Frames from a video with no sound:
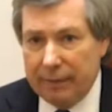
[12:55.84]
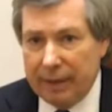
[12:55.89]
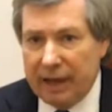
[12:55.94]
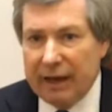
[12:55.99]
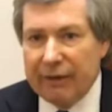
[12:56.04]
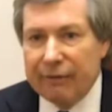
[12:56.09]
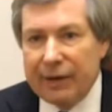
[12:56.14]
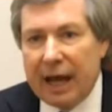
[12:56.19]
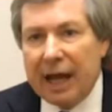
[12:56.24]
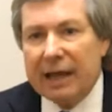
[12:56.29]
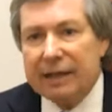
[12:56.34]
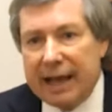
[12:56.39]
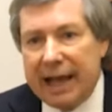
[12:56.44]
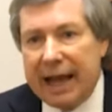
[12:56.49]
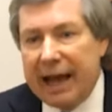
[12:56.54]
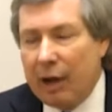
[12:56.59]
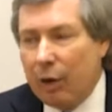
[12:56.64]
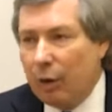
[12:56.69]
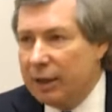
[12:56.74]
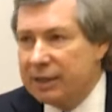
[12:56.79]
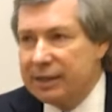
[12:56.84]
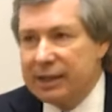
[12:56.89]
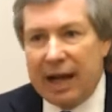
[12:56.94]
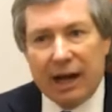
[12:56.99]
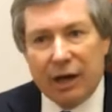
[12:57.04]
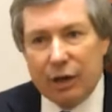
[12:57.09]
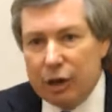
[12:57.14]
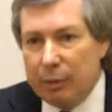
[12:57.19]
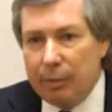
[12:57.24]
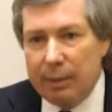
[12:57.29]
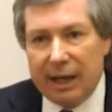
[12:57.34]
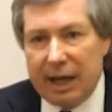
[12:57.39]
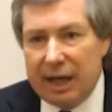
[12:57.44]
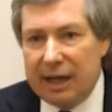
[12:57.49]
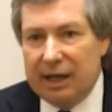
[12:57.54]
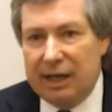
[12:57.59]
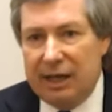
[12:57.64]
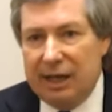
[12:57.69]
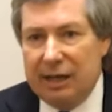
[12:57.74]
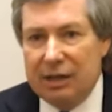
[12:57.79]
If not now, it's not going to be
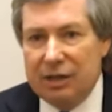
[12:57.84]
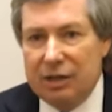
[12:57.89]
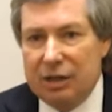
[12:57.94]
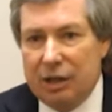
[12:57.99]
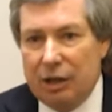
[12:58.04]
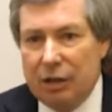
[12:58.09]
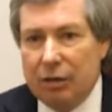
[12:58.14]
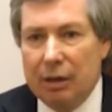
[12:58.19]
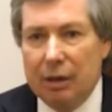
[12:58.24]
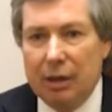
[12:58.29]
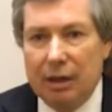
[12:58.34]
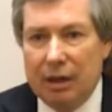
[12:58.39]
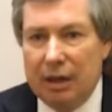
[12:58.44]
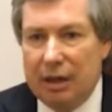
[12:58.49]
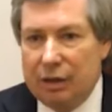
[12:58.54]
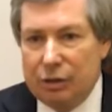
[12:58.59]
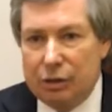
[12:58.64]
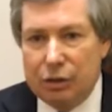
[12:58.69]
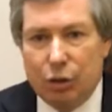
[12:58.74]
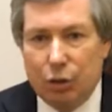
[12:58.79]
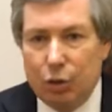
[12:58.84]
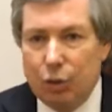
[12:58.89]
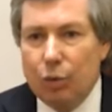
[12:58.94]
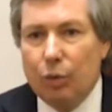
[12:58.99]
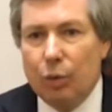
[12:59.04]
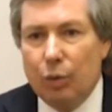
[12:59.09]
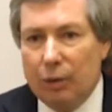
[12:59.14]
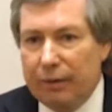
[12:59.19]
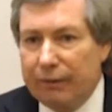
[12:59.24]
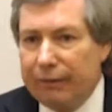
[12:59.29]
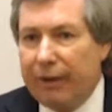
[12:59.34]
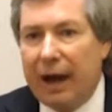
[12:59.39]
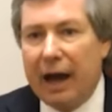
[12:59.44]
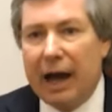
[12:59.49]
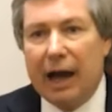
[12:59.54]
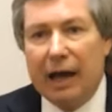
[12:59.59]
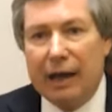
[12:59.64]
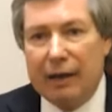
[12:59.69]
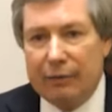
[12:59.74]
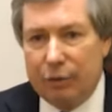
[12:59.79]
any easier in 2 or
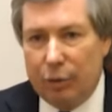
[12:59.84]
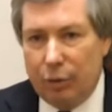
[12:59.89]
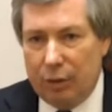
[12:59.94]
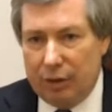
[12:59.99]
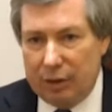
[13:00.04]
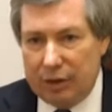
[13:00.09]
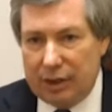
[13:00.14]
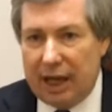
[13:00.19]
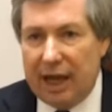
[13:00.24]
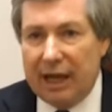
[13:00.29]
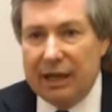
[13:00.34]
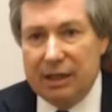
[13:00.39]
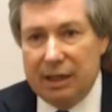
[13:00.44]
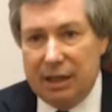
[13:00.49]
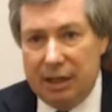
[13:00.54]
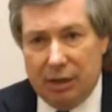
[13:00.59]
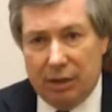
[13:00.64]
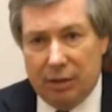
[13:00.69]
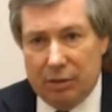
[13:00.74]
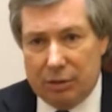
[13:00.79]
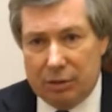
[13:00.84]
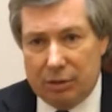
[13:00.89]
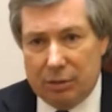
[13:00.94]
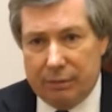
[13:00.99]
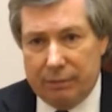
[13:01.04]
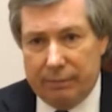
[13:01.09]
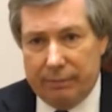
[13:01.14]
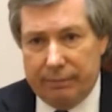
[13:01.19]
5 or 10 years.